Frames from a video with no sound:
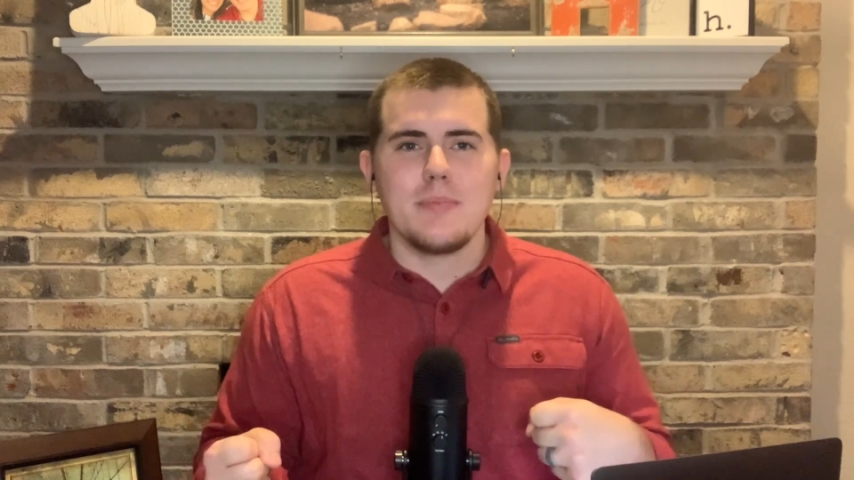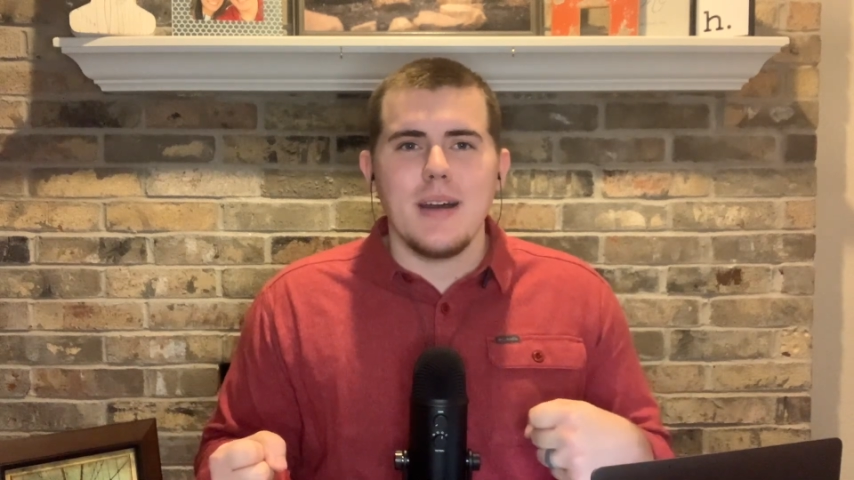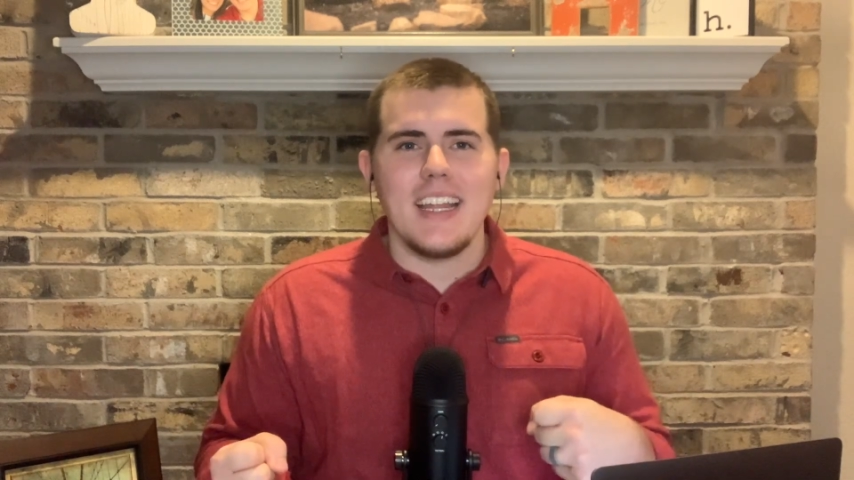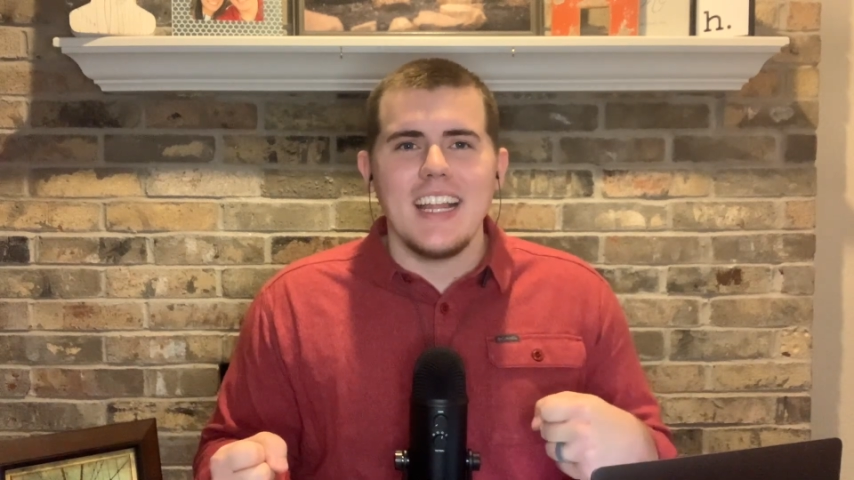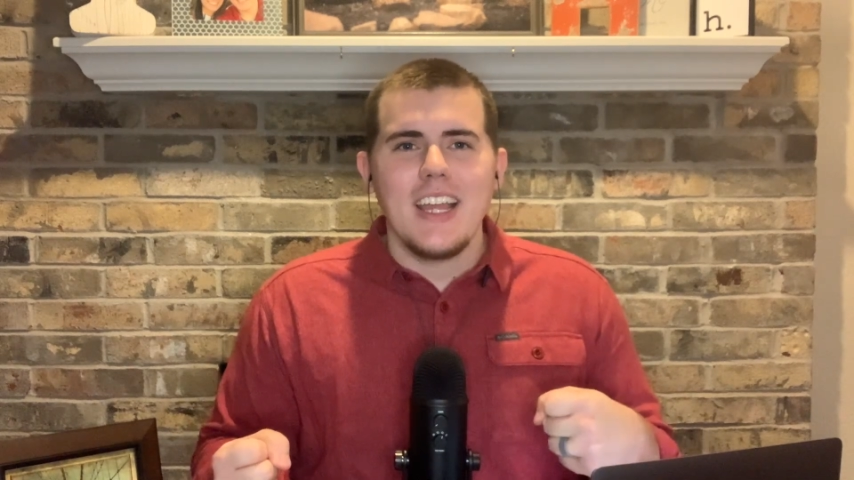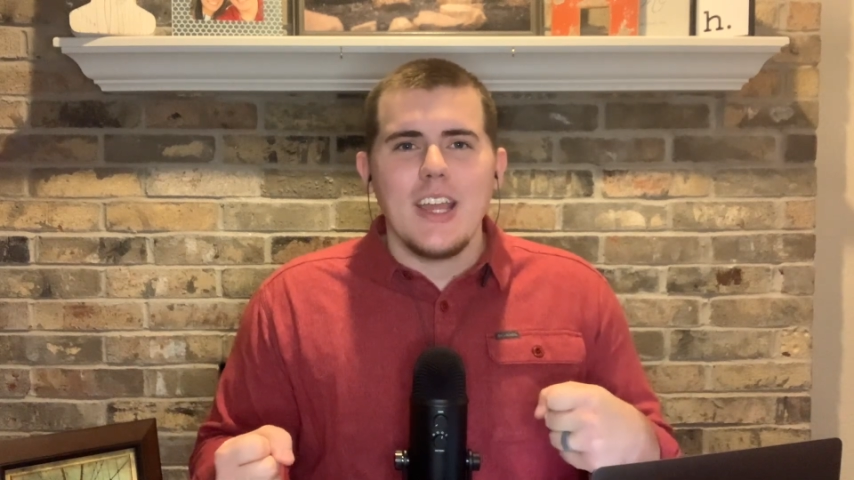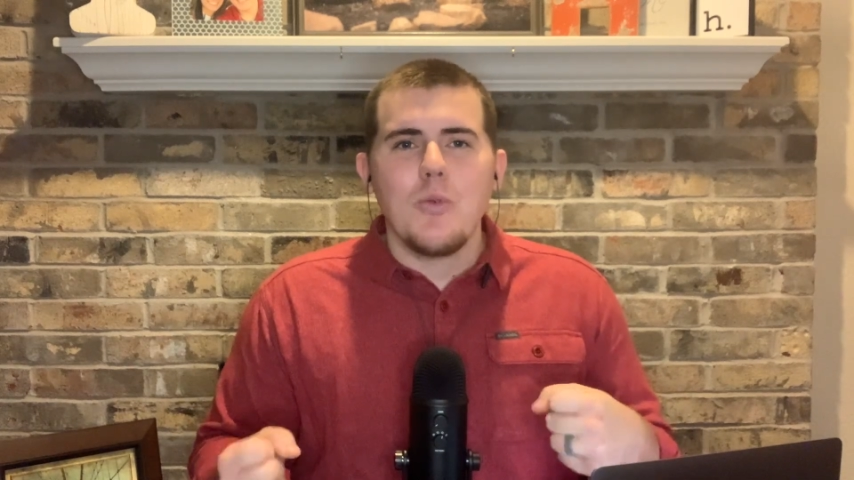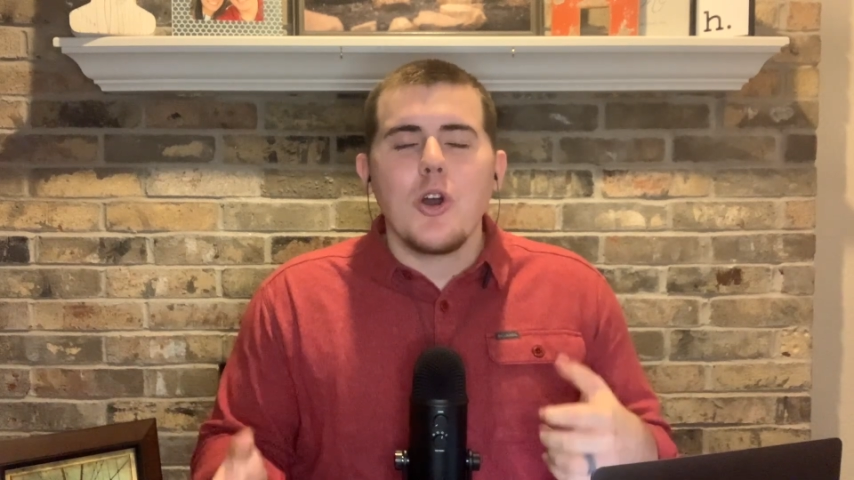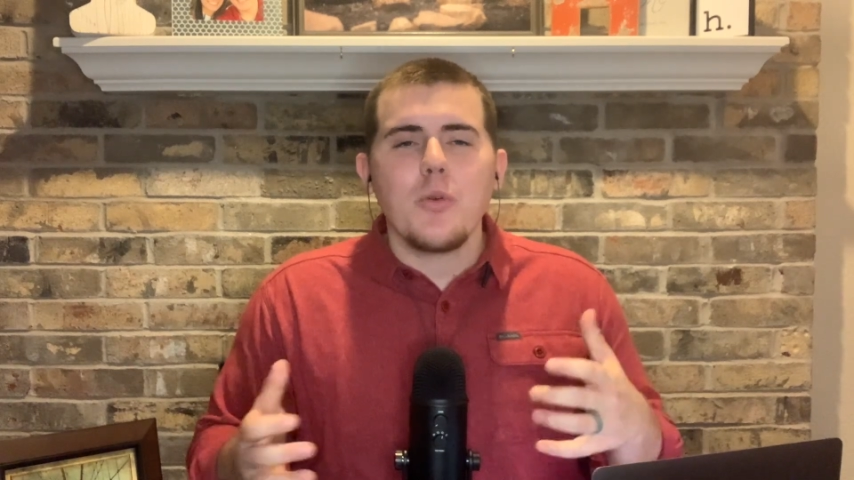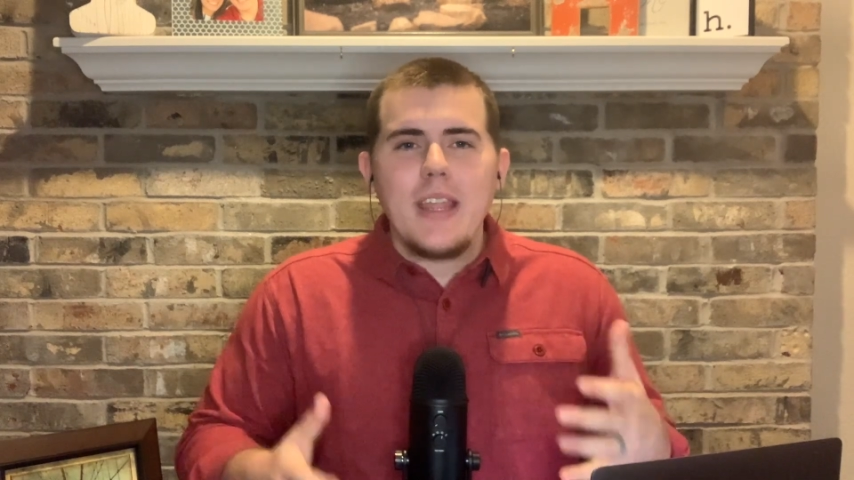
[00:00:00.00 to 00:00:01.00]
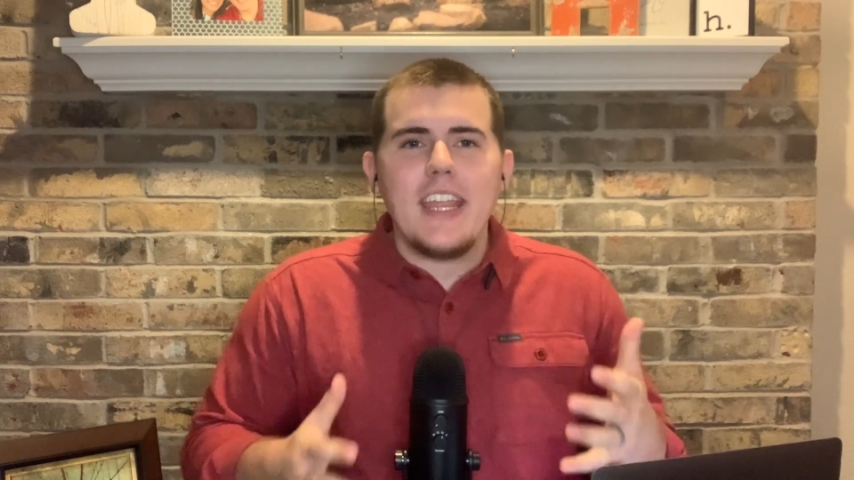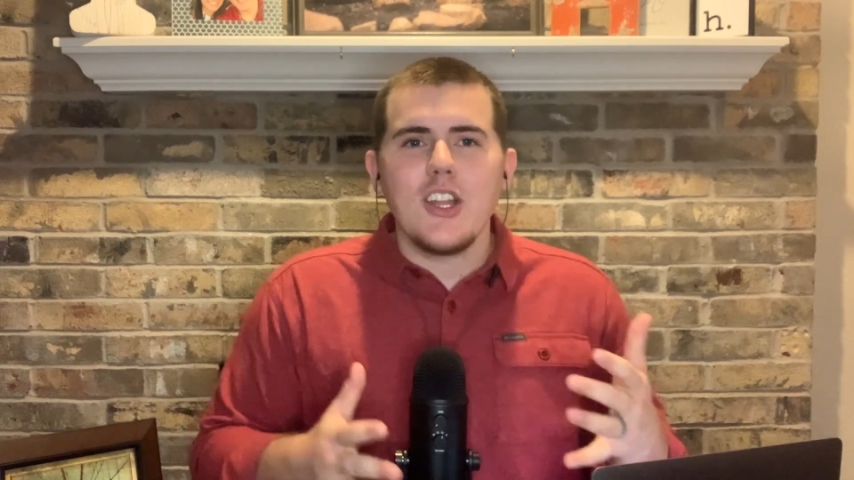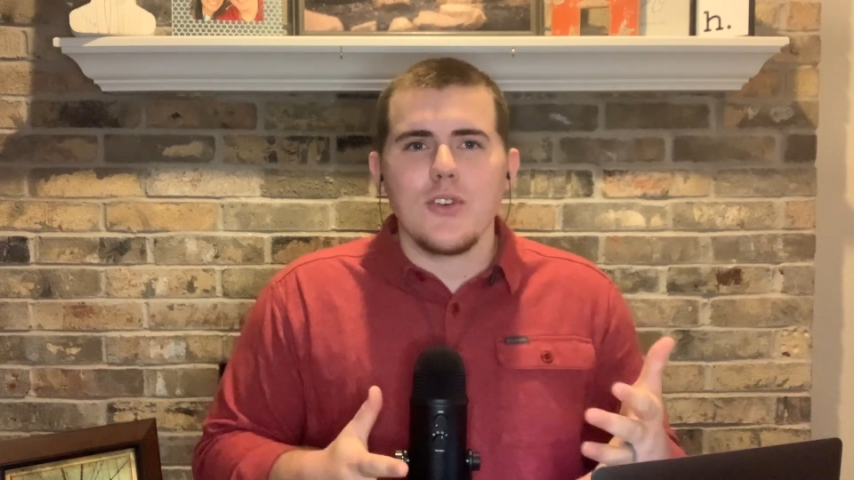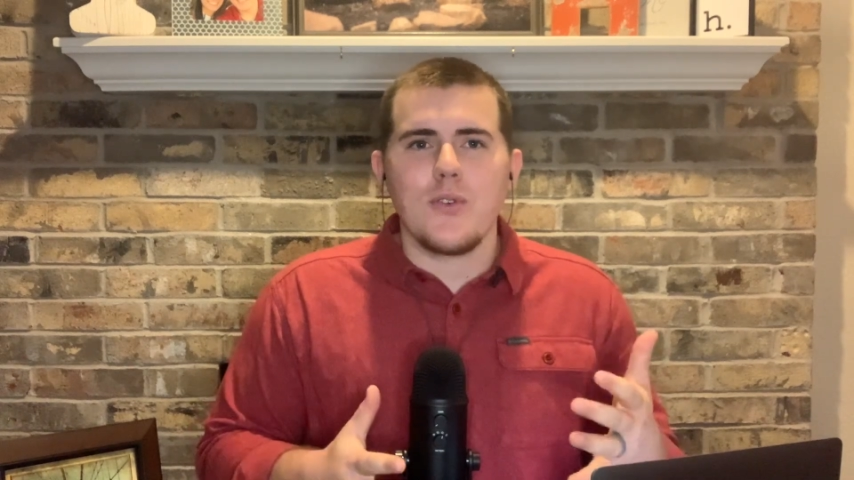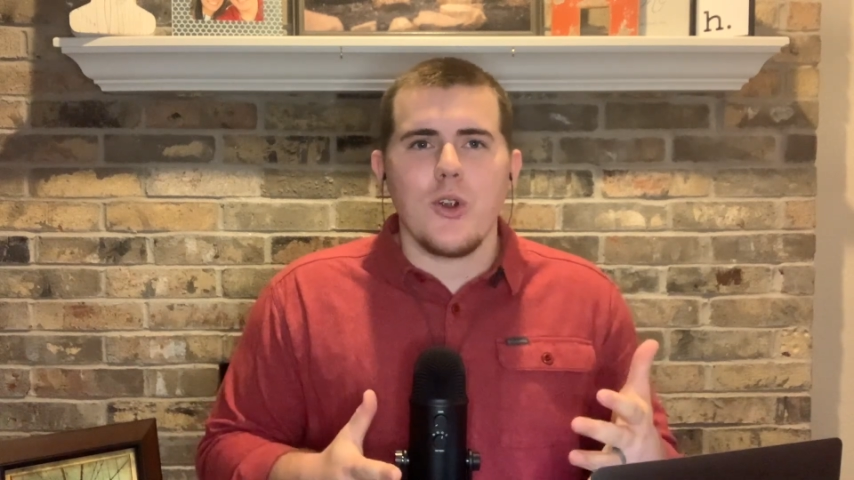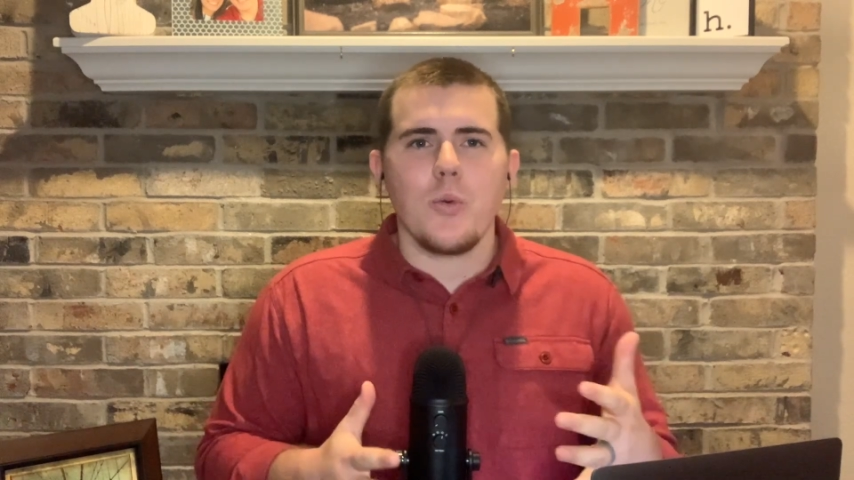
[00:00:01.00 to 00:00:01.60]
But what are we here for?